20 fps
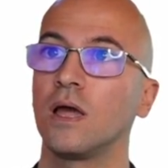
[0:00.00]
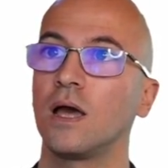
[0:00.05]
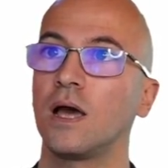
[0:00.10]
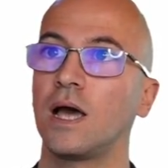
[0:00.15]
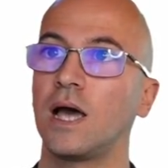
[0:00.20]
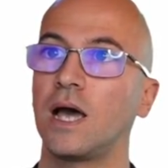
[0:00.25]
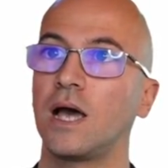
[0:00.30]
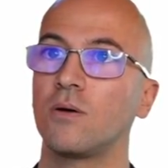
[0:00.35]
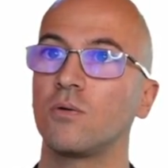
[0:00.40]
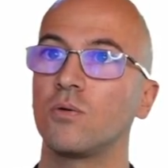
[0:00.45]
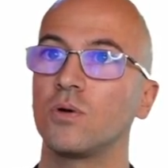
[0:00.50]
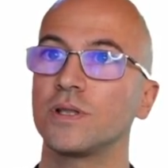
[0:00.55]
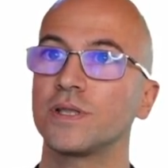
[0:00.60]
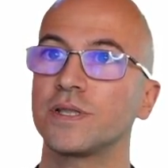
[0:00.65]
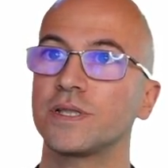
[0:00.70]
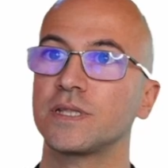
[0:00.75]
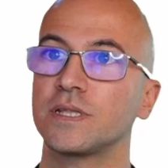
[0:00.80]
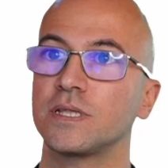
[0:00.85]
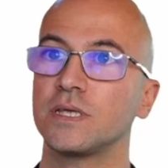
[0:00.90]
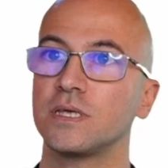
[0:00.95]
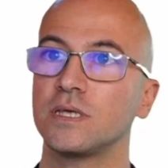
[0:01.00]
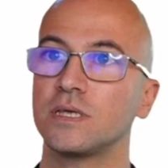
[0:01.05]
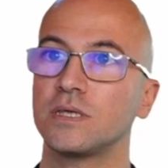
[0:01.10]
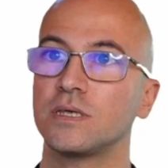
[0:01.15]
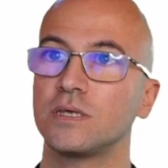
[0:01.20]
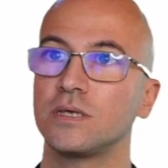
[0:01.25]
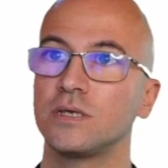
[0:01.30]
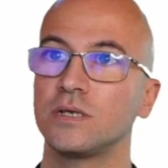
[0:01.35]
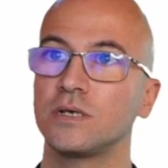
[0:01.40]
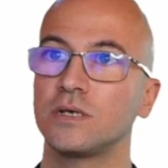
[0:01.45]
I will see
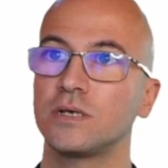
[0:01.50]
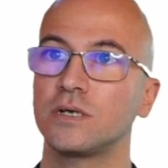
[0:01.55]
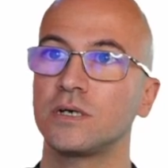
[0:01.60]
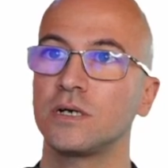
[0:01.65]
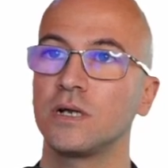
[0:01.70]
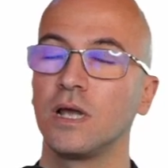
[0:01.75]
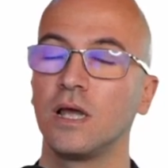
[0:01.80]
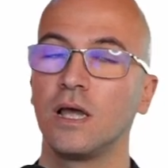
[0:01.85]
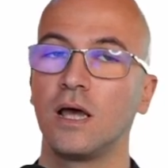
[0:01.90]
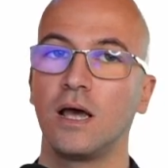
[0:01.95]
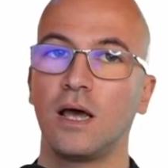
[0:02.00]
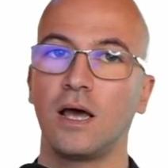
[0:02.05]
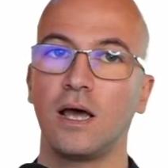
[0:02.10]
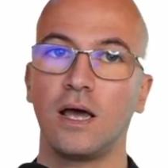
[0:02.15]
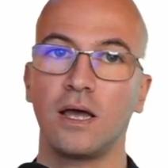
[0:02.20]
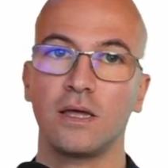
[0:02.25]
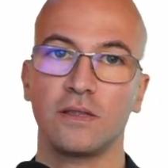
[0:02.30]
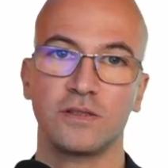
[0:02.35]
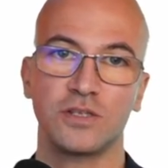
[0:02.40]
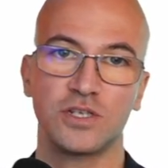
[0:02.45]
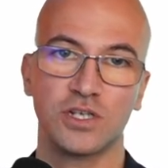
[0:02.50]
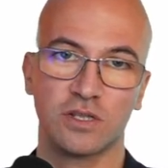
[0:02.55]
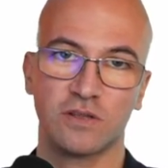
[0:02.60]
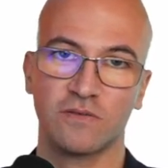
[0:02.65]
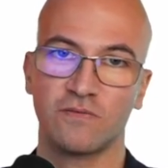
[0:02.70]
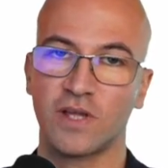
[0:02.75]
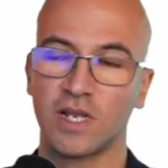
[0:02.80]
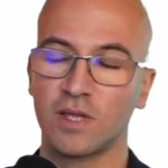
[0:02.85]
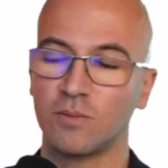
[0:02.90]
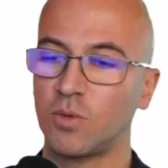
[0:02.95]
here uh, it's just a
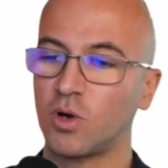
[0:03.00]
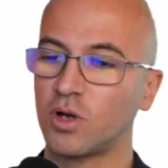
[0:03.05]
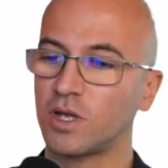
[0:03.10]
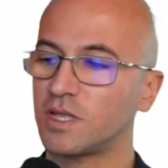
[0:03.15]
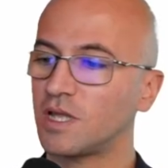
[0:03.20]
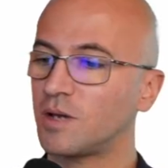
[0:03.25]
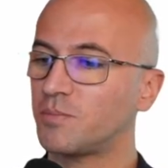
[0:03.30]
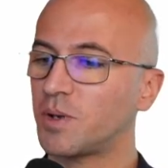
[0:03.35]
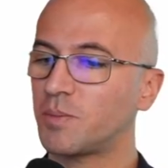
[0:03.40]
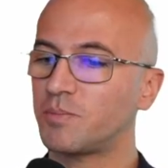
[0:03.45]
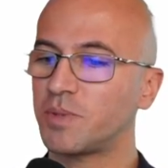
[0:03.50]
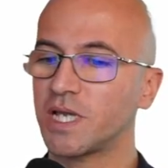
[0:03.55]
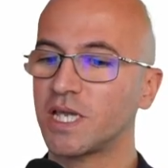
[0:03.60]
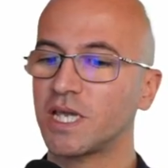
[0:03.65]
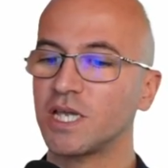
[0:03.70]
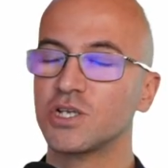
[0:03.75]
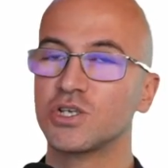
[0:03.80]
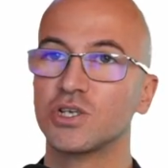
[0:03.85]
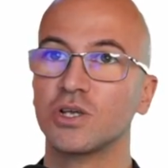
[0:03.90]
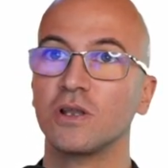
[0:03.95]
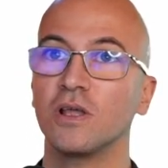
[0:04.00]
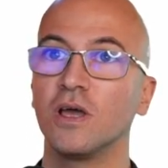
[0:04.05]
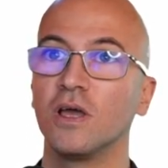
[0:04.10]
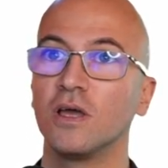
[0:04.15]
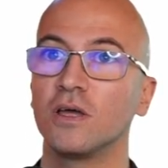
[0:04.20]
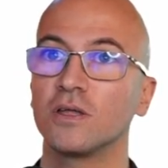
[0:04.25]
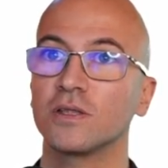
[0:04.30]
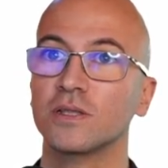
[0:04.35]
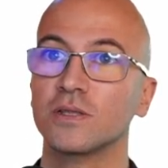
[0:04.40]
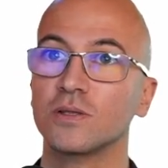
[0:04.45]
very mocked up application
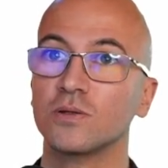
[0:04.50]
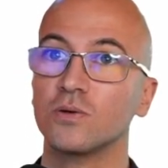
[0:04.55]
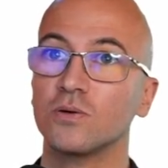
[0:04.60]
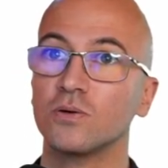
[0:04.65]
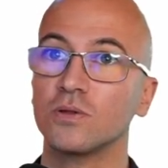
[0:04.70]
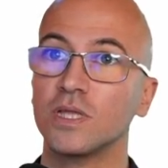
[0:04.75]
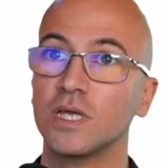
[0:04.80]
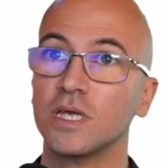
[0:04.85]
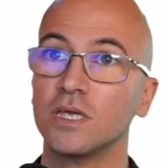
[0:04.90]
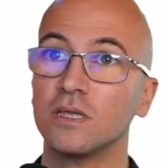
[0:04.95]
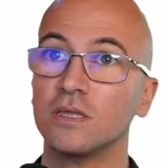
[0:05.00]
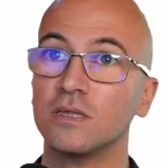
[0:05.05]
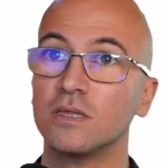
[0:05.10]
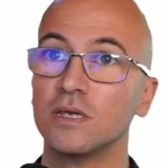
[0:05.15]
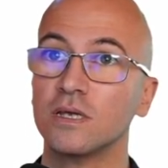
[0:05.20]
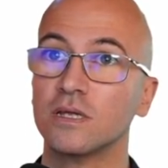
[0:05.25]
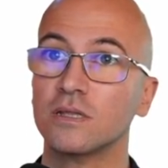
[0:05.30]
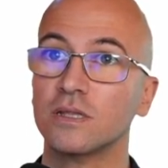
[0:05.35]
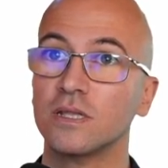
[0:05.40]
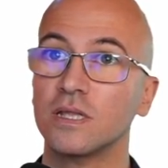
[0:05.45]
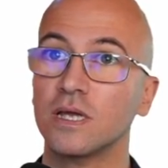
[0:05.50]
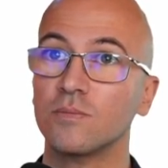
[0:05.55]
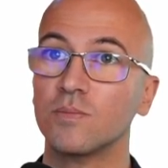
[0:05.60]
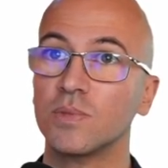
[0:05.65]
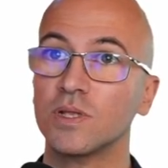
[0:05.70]
so the index number